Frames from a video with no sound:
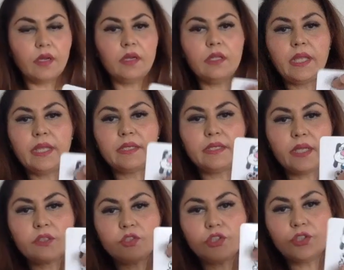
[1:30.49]
like
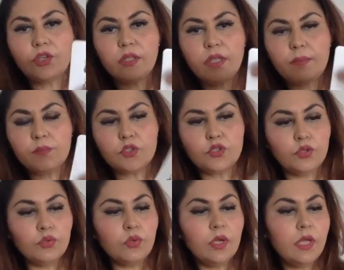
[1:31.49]
texture on them
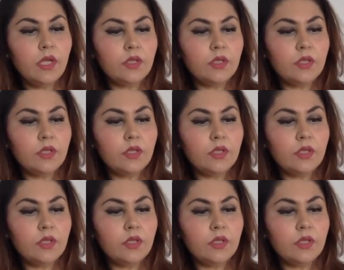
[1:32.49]
too,